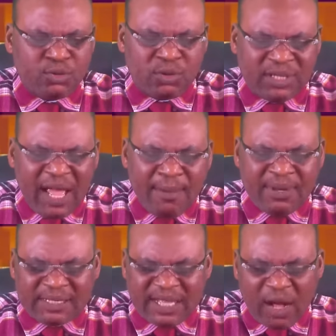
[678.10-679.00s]
To
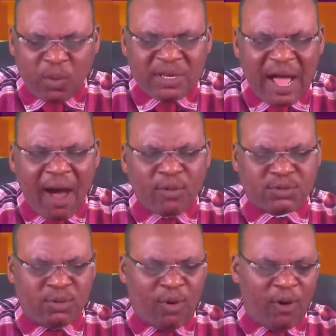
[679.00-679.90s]
them that are without
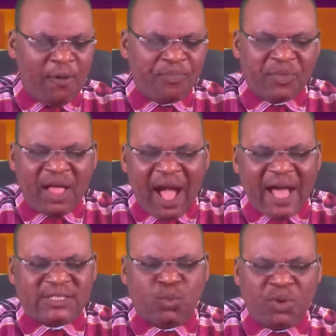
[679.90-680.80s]
law,
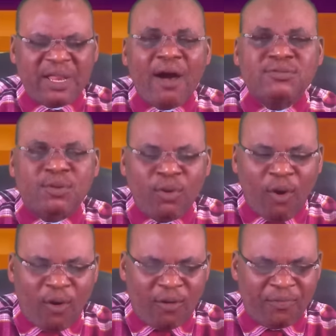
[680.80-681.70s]
as without
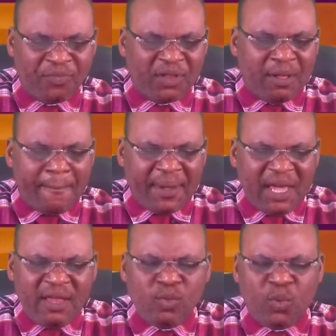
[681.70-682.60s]
law,
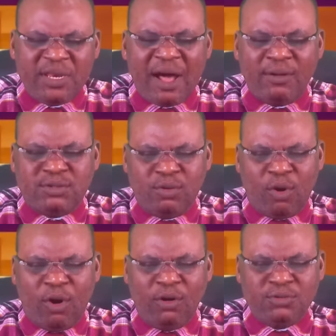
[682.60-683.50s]
being without
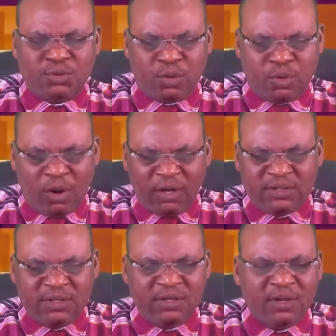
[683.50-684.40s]
law to
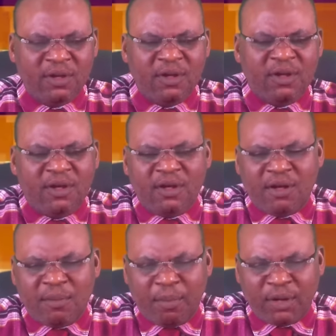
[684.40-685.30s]
God,
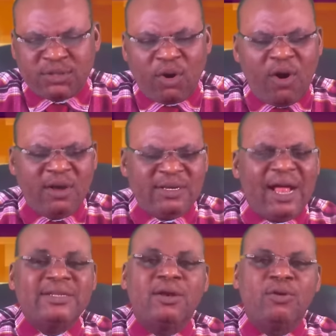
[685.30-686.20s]
but
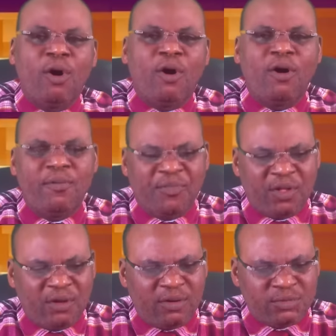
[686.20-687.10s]
under the law
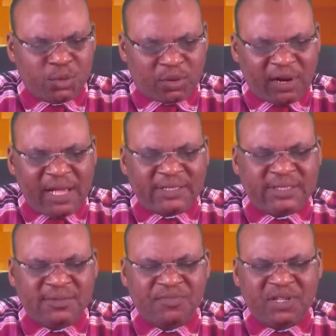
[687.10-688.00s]
to
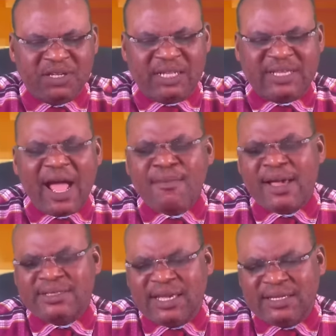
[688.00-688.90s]
Christ, that I
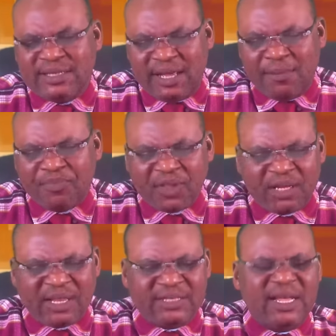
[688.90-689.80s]
might gain them
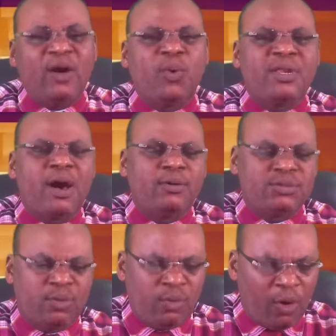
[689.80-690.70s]
that are
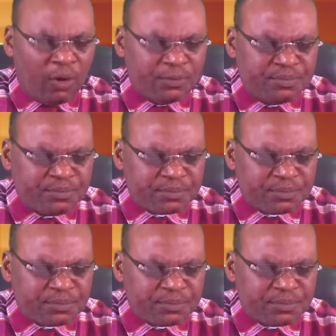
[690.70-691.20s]
without law.